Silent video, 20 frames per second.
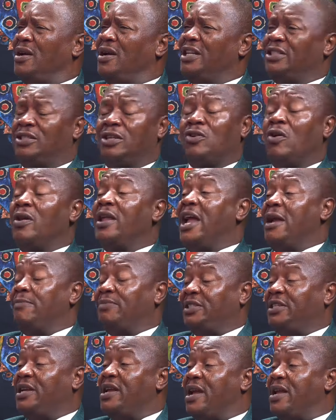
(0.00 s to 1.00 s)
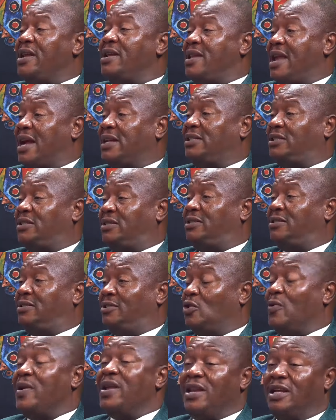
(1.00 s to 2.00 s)
It's not only MTN that's
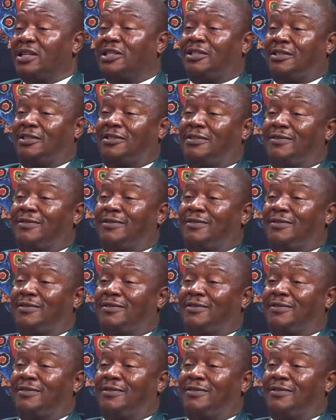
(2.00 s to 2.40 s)
doing it,